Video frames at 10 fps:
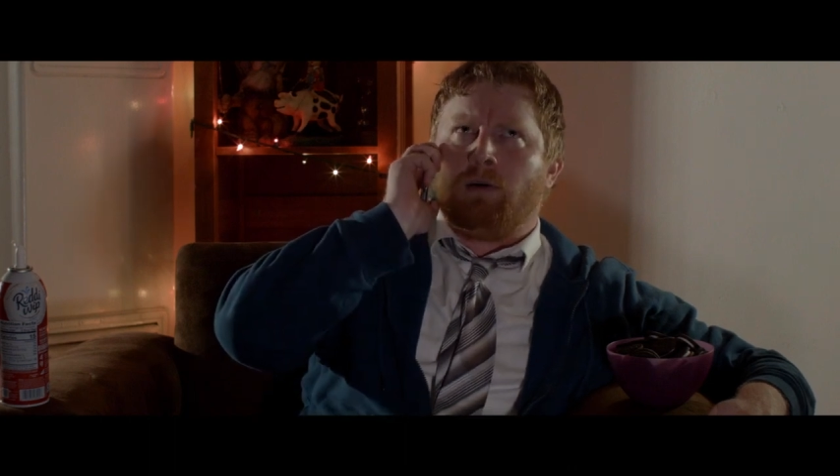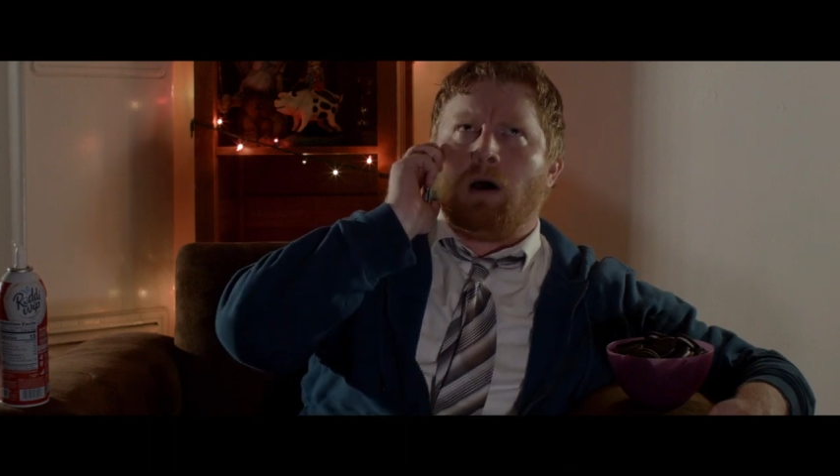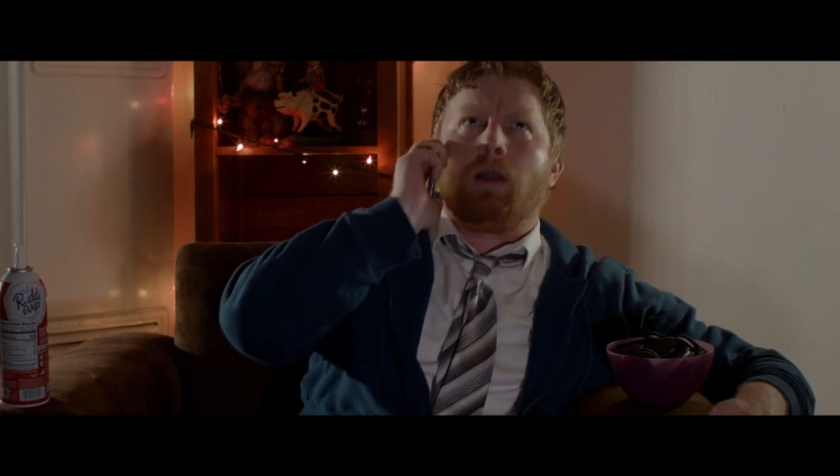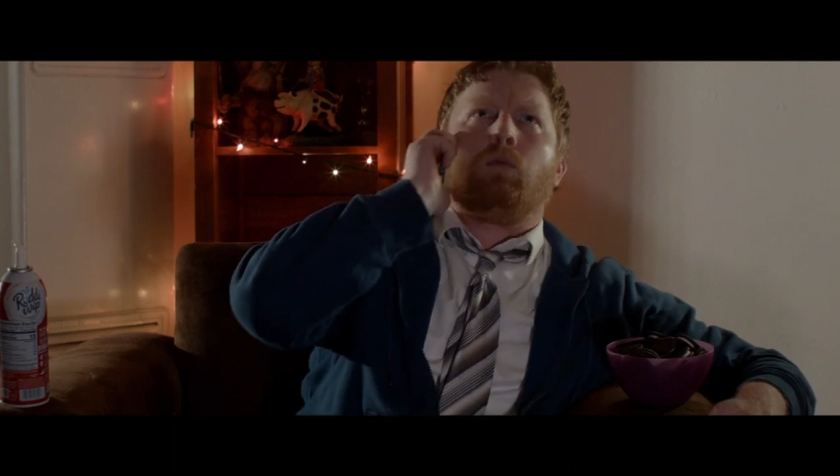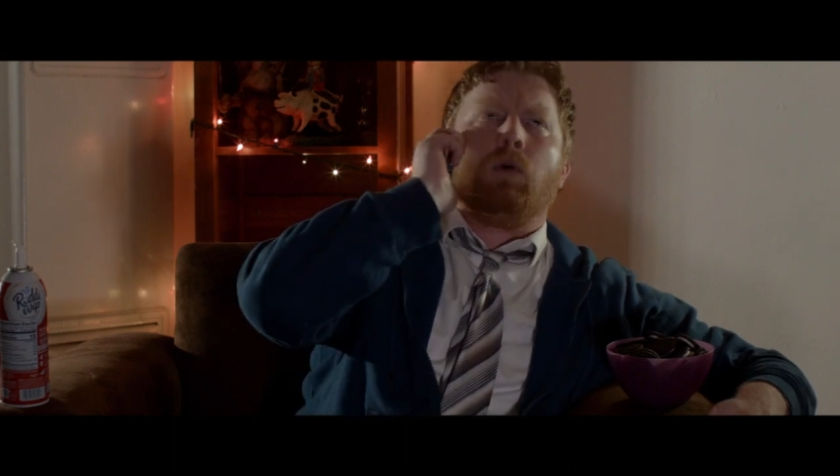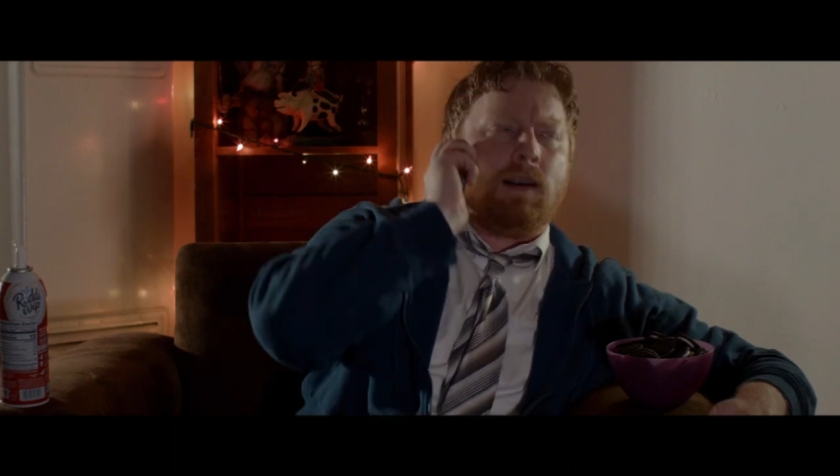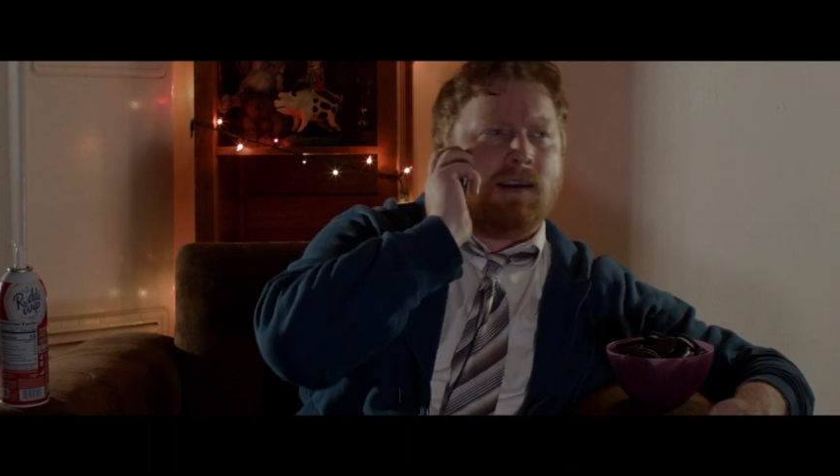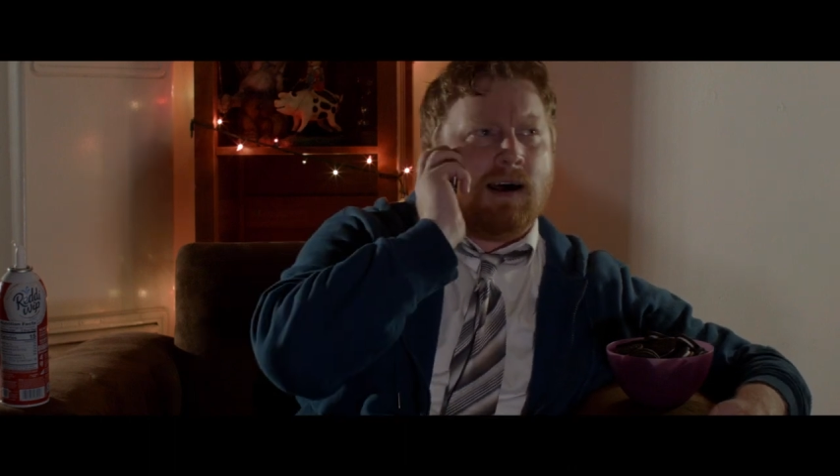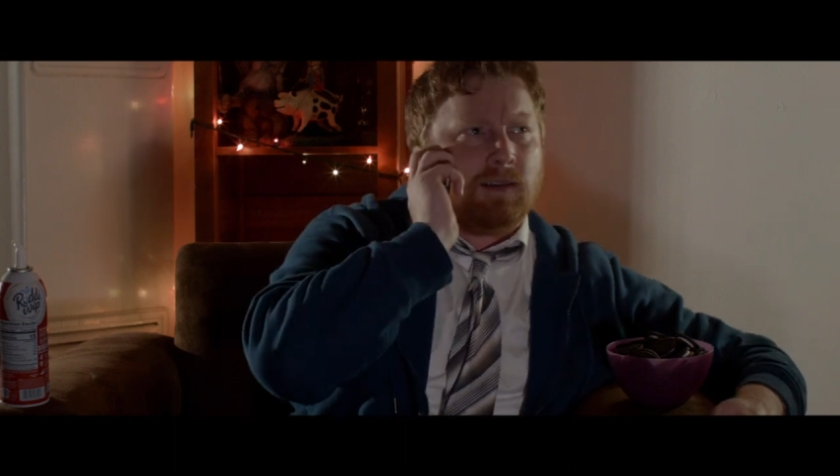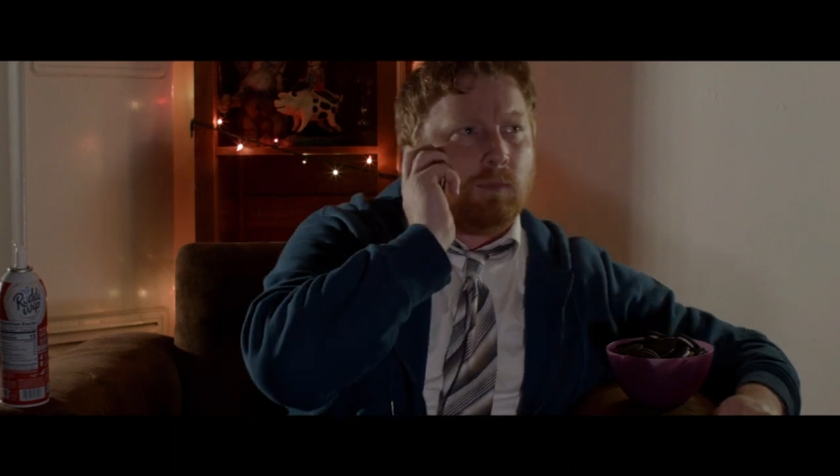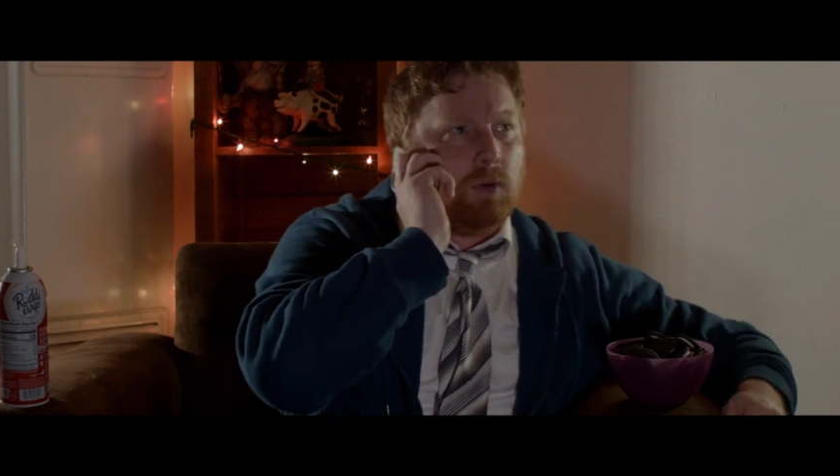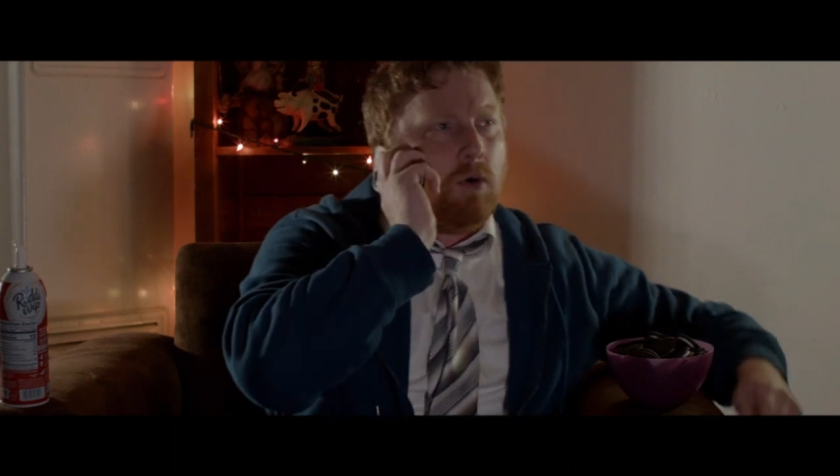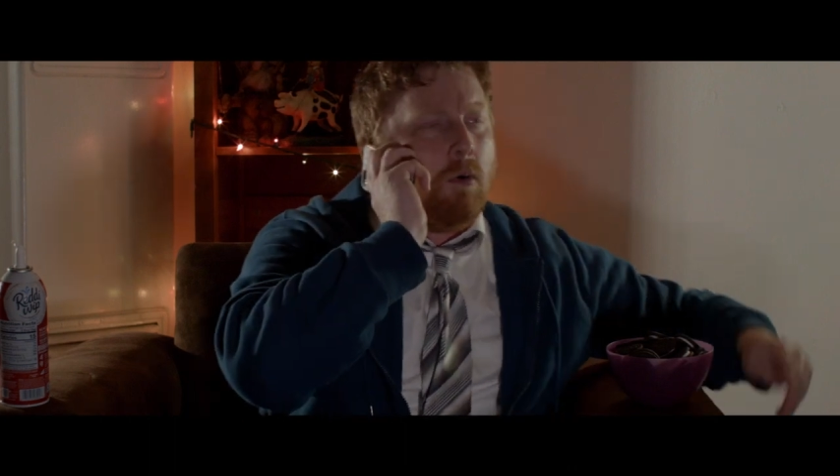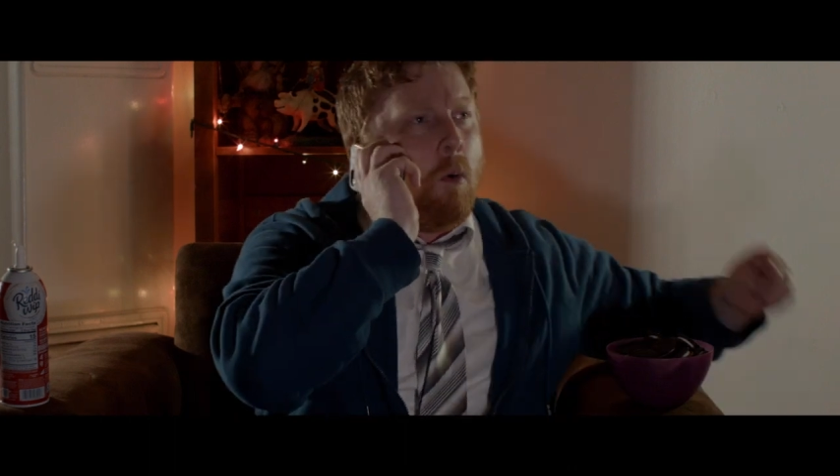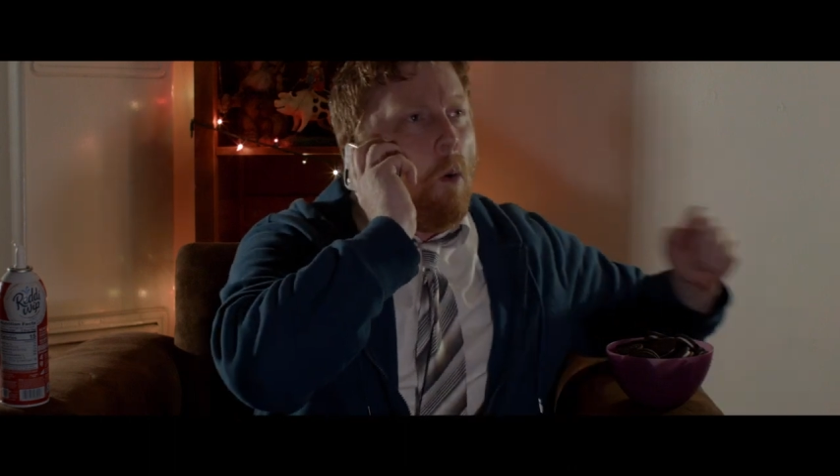No, the red, not the blue.